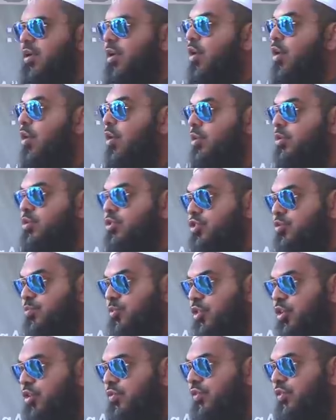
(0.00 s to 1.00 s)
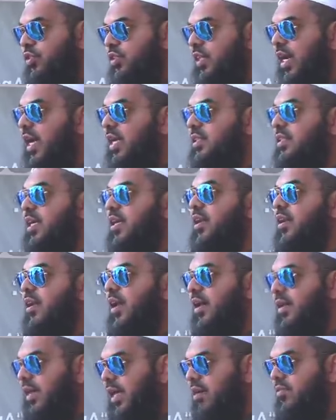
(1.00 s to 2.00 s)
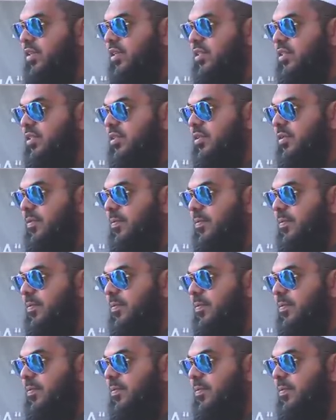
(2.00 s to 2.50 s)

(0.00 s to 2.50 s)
All those beautiful signs that Allah gave us.